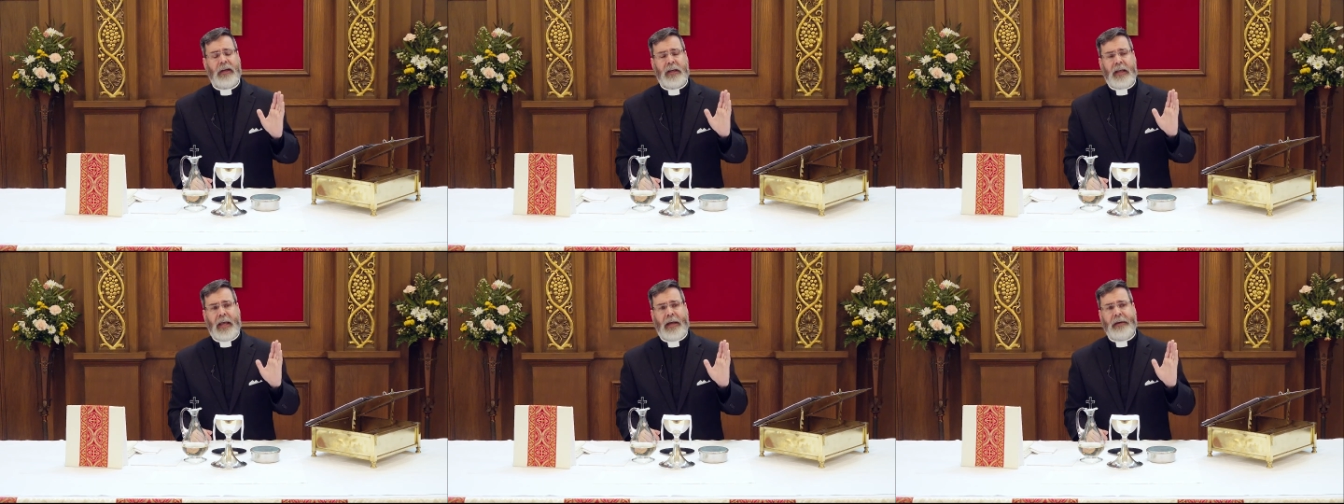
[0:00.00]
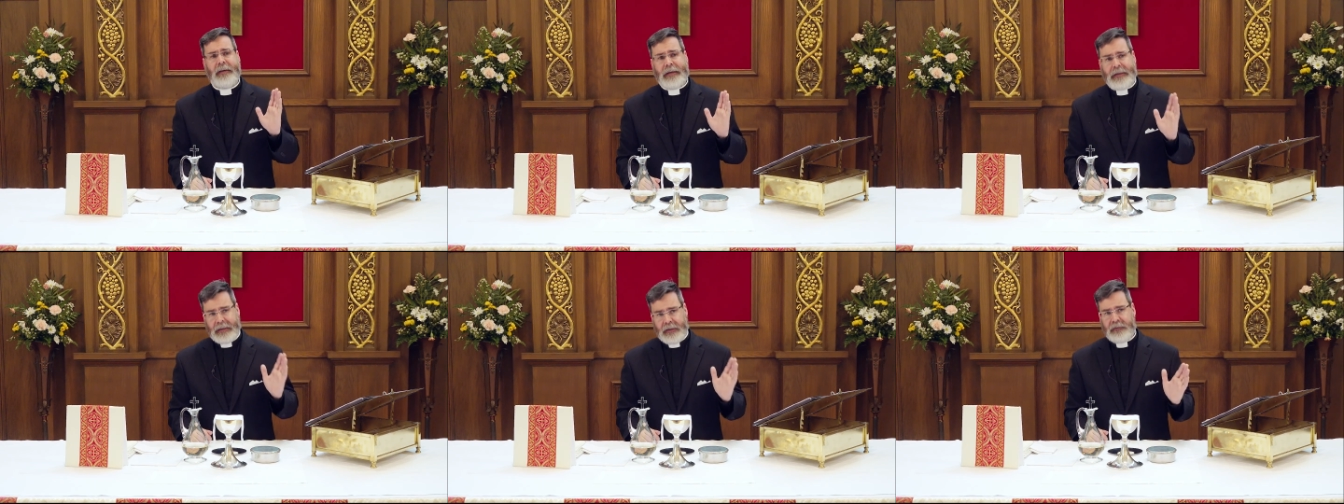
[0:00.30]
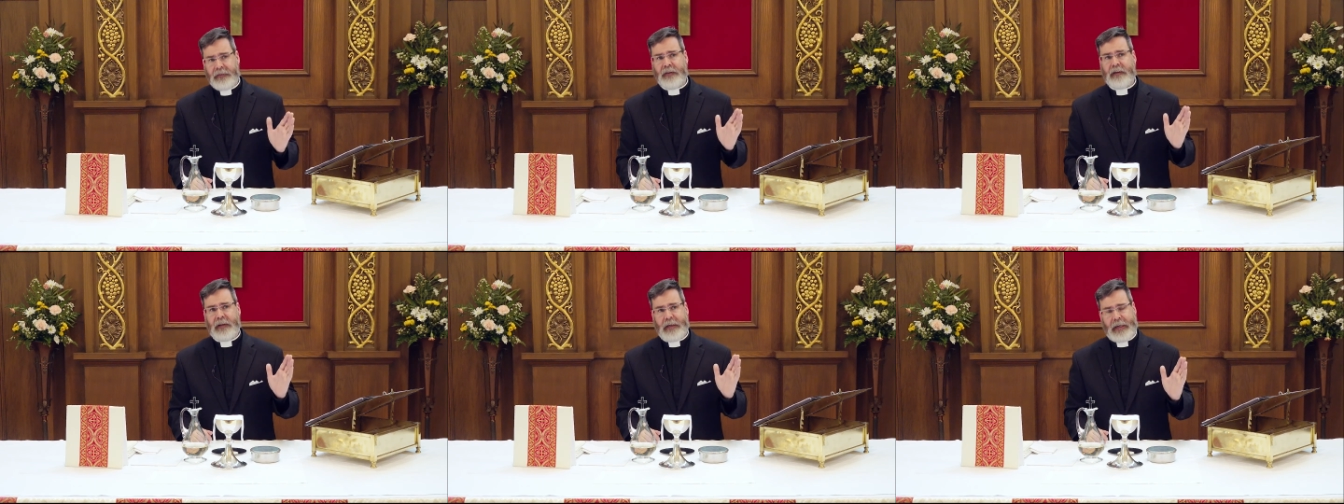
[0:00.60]
can
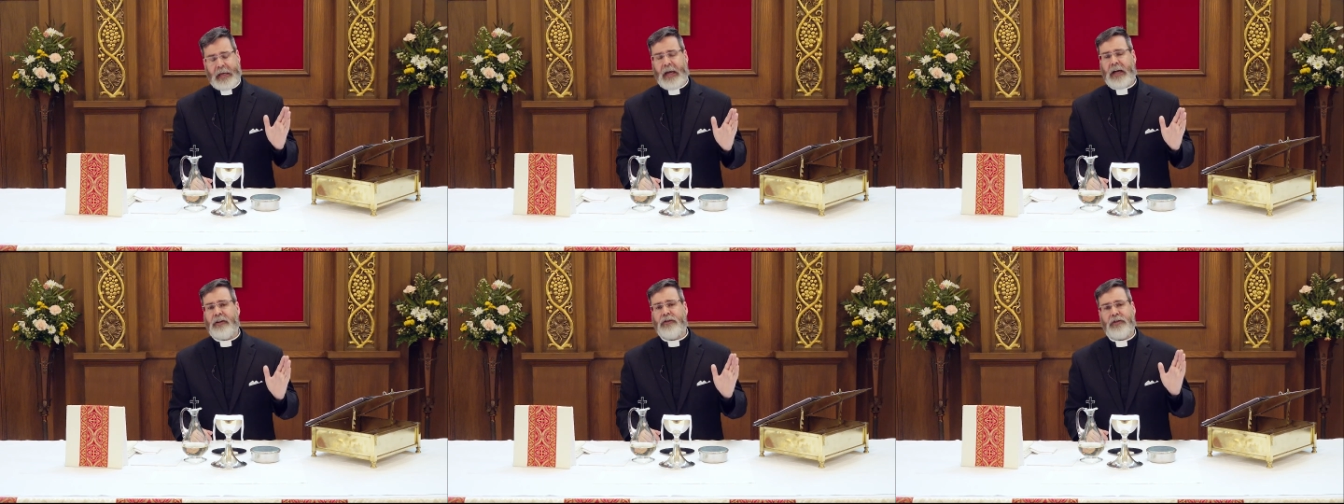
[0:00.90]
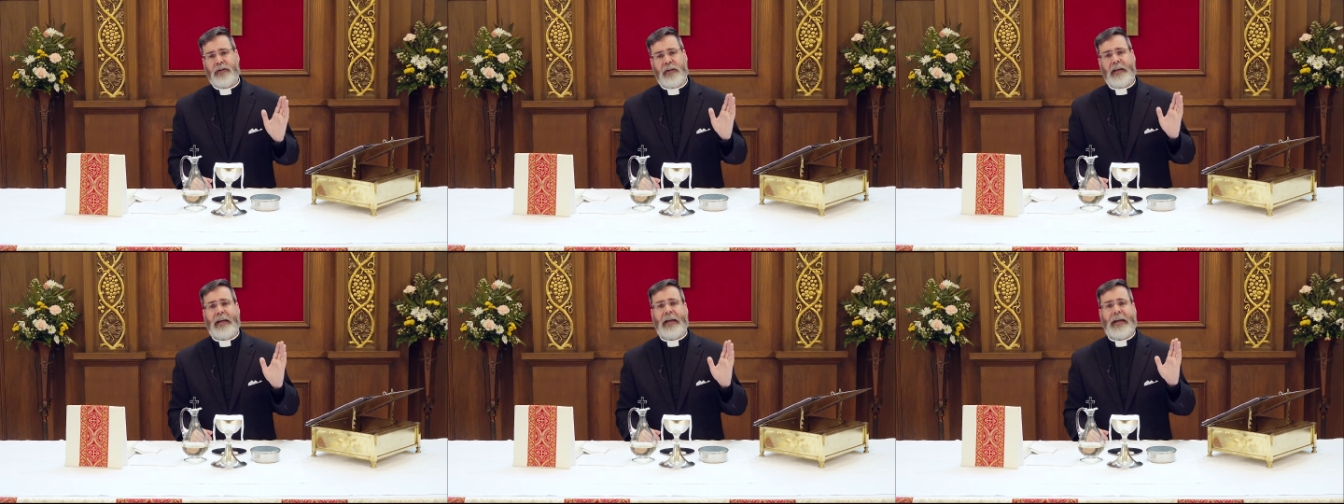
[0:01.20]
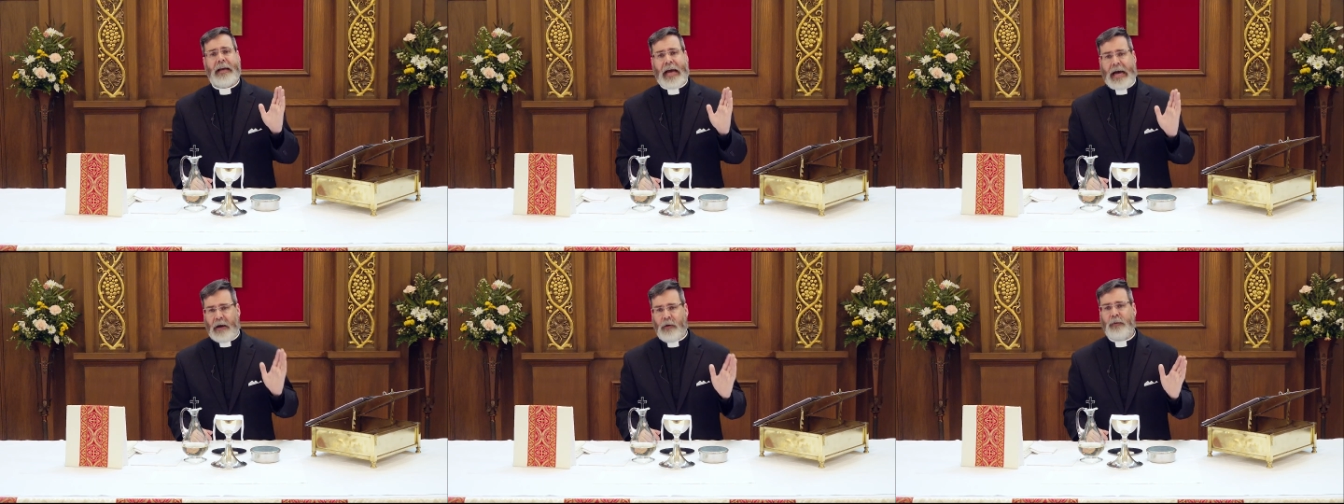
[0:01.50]
easily actually
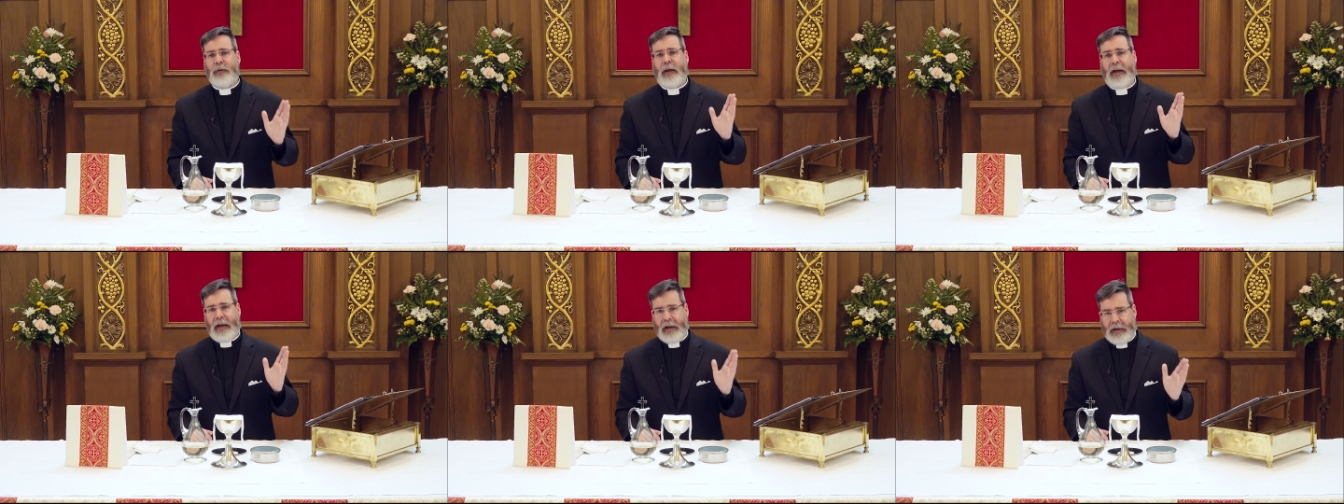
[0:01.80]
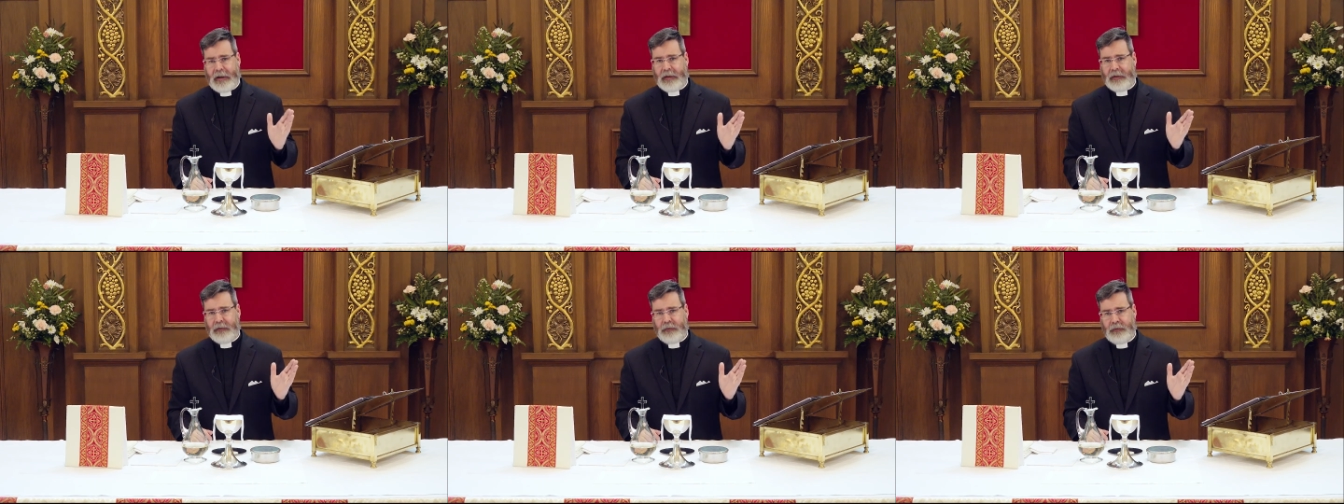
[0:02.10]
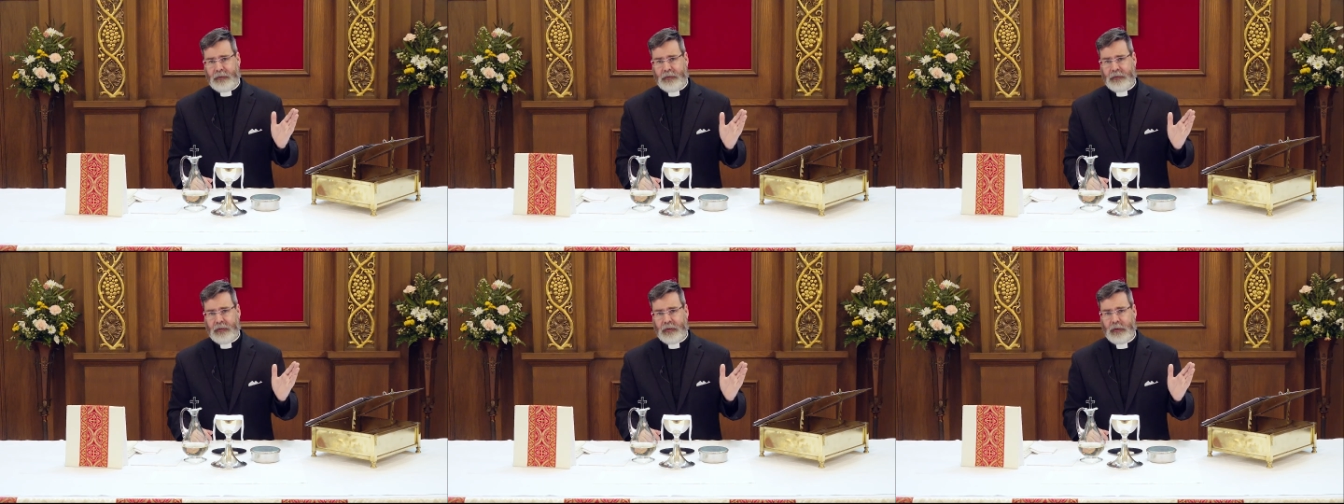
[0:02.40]
count
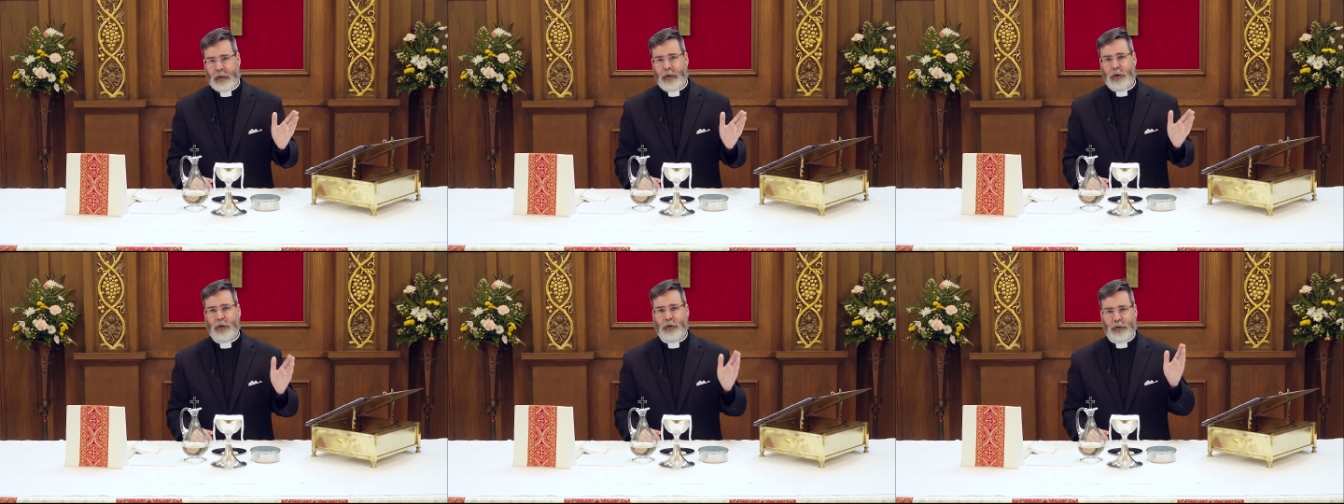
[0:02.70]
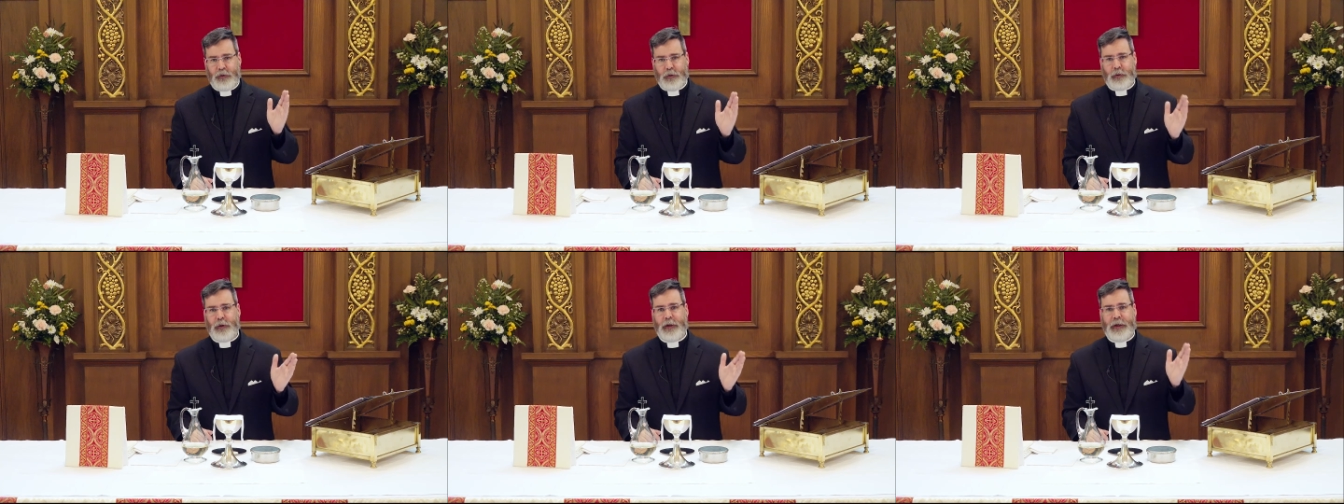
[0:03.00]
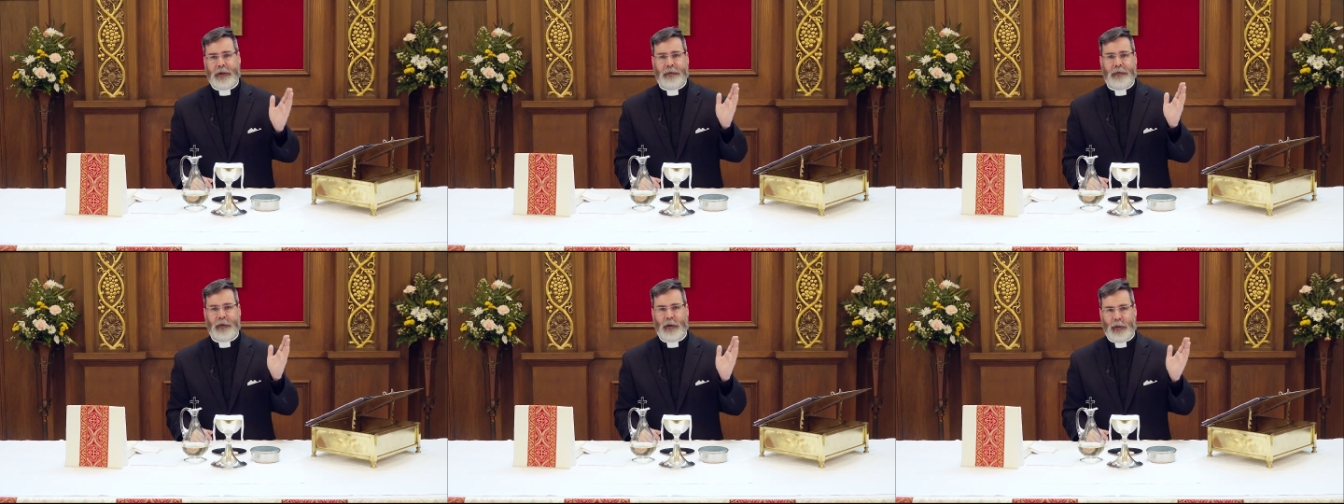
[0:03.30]
heads
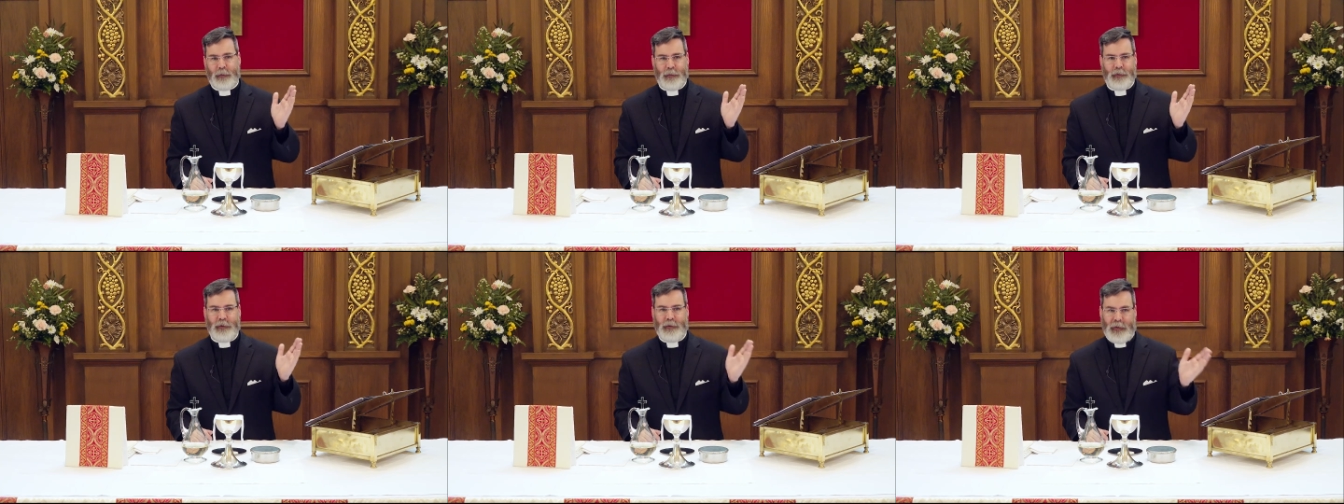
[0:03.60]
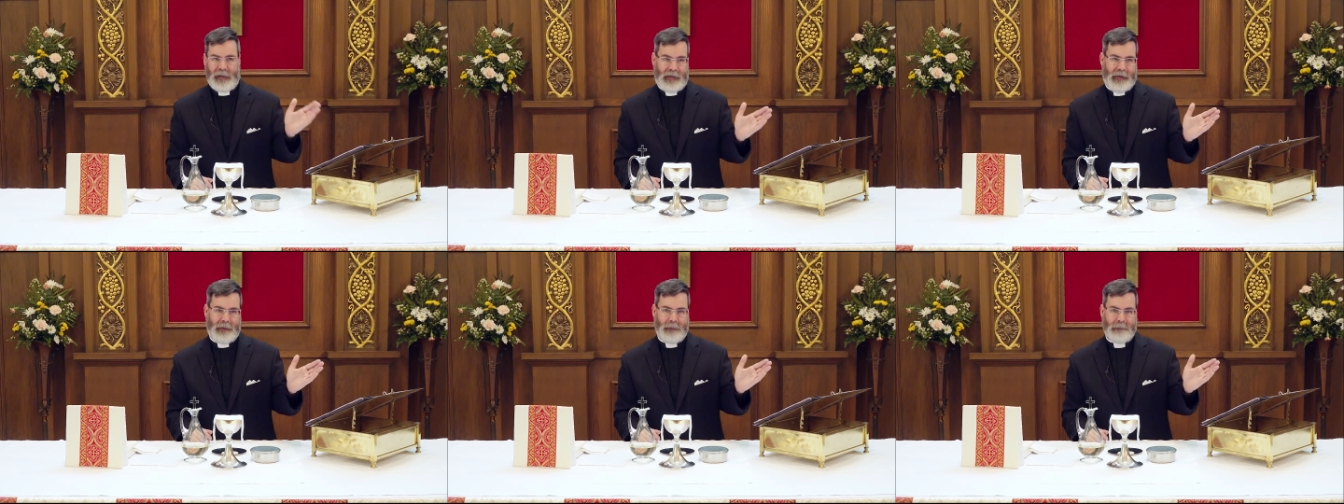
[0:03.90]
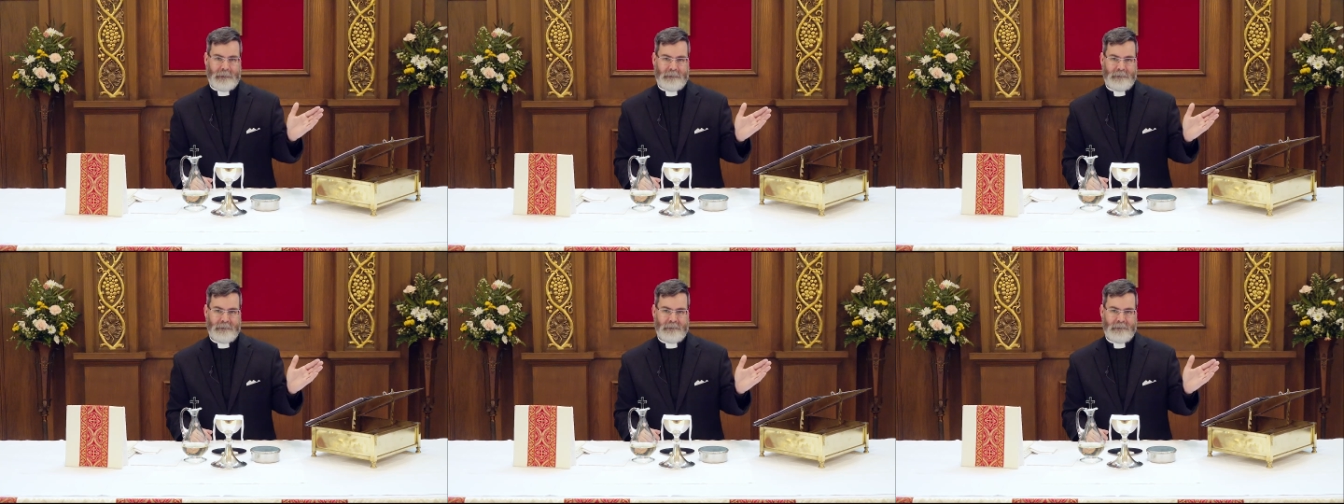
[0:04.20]
during the hymn of the day.